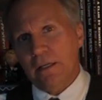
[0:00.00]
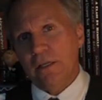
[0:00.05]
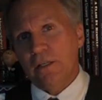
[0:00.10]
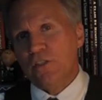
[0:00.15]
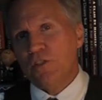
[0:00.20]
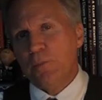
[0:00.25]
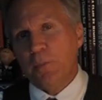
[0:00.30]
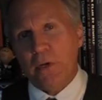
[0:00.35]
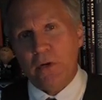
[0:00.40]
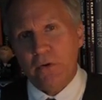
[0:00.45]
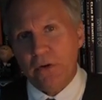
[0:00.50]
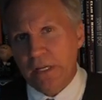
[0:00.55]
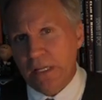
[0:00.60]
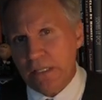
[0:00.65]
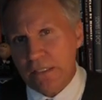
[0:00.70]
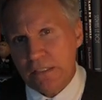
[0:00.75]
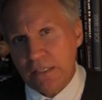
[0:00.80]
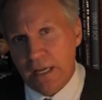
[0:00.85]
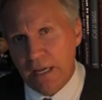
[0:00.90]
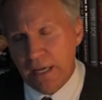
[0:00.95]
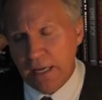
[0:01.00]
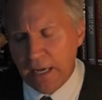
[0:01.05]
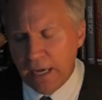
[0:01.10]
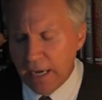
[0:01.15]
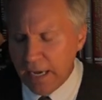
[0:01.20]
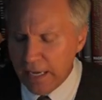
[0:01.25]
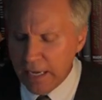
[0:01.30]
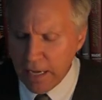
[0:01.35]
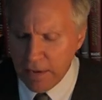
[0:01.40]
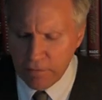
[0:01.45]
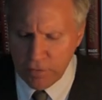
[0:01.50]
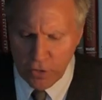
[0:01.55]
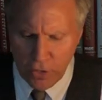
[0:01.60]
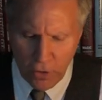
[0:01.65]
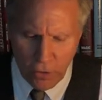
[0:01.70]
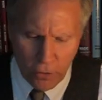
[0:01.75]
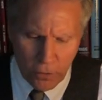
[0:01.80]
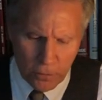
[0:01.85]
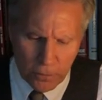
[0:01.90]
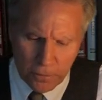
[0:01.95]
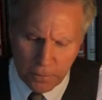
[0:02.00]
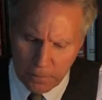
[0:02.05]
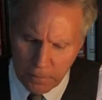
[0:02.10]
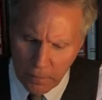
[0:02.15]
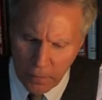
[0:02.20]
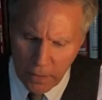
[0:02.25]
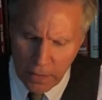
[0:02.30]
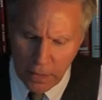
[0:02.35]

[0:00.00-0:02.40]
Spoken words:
experience. I have known